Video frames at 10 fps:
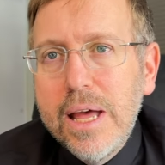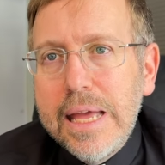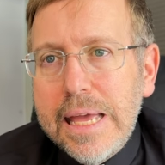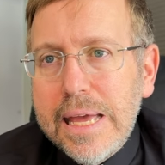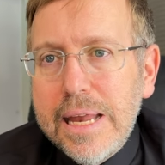
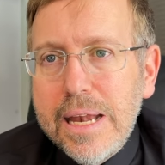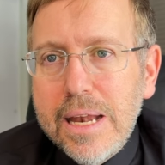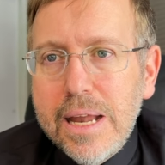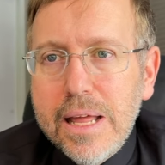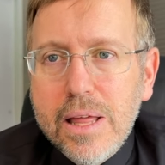
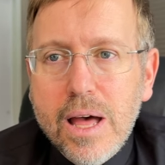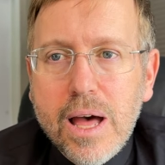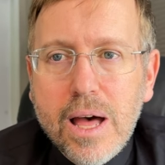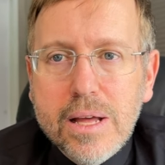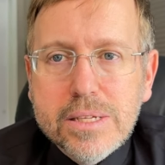in
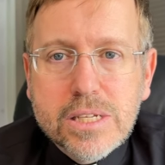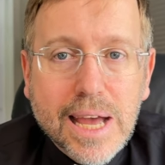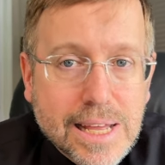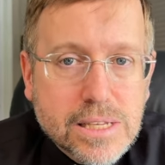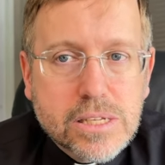
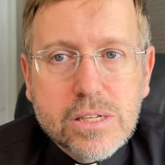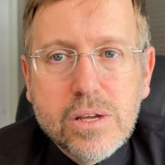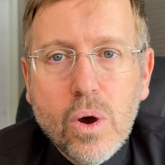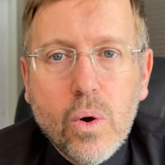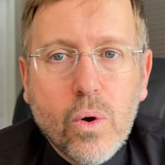science
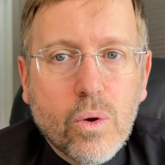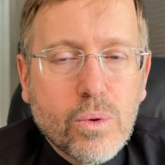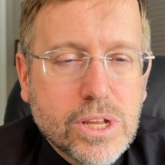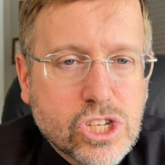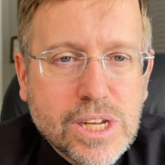or
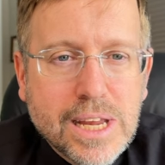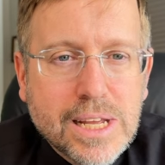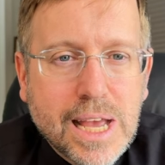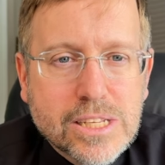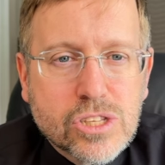religion
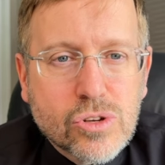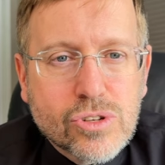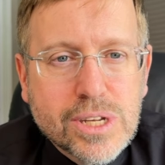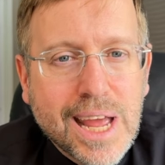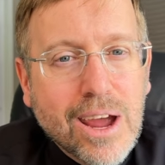indicates there's
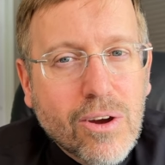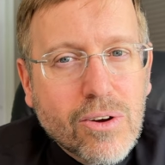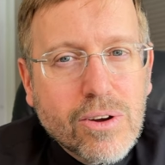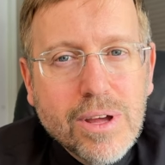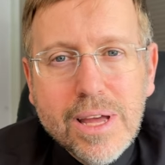an
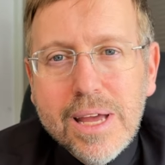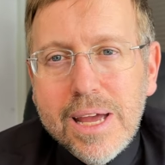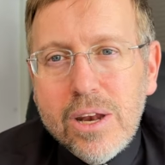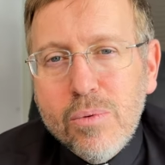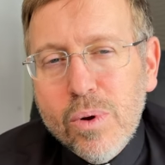error
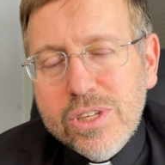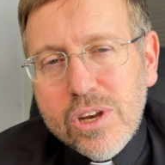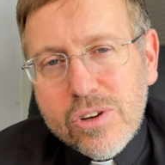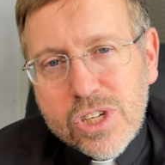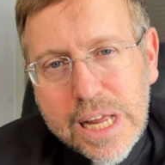in one's
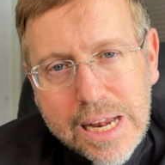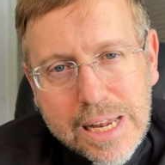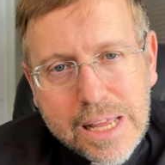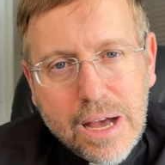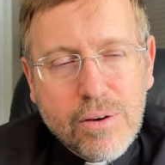
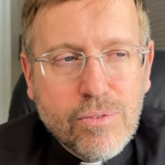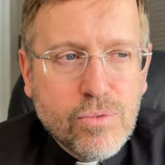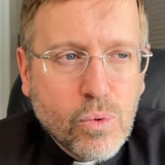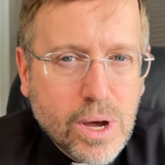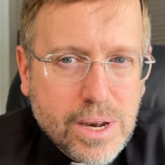understanding of
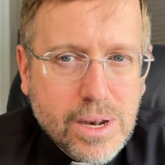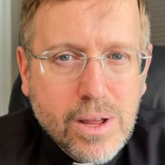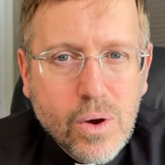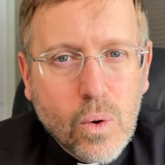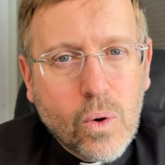one
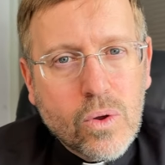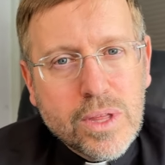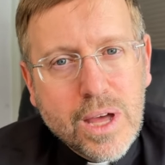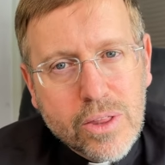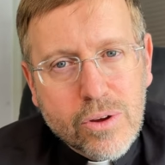or
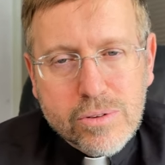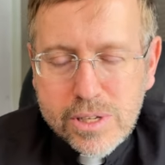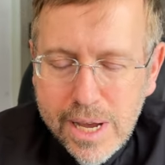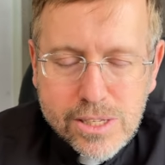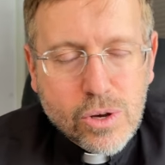the other,
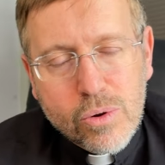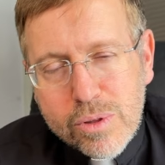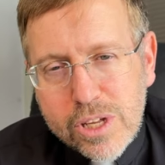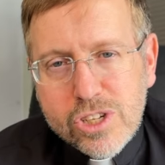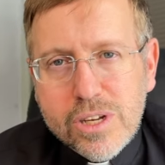science or
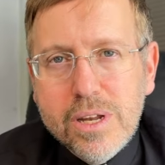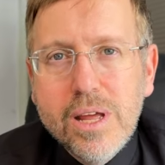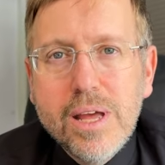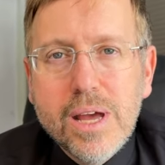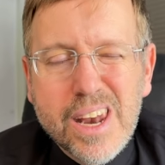religion.
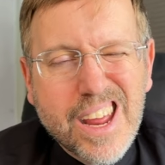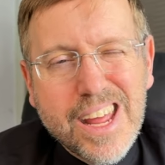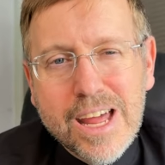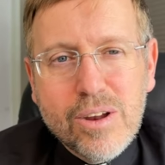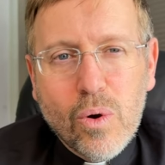And I'd
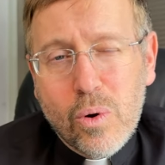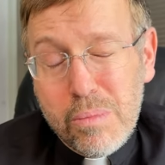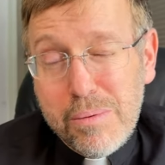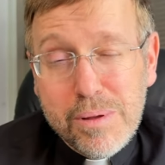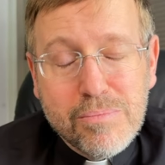add, or
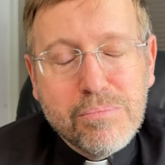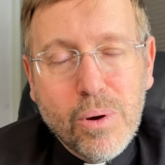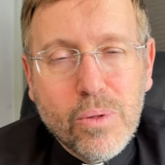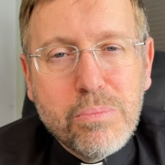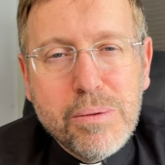maybe even
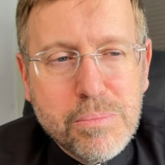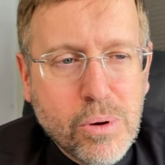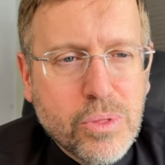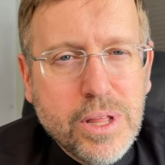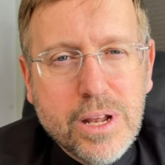both. Maybe
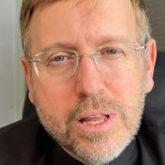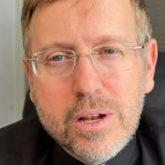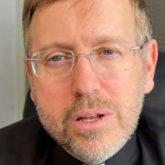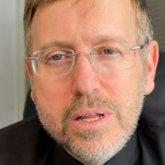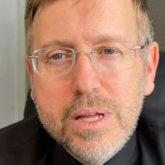both need a
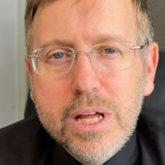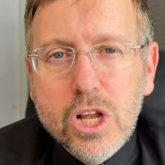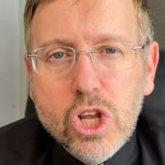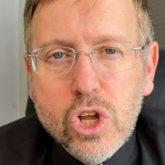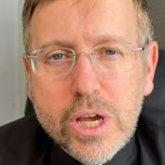little
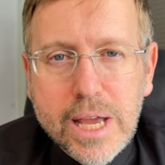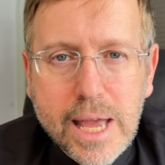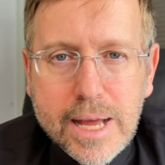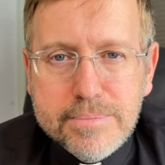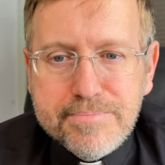looking
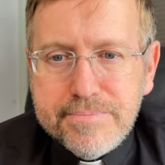at.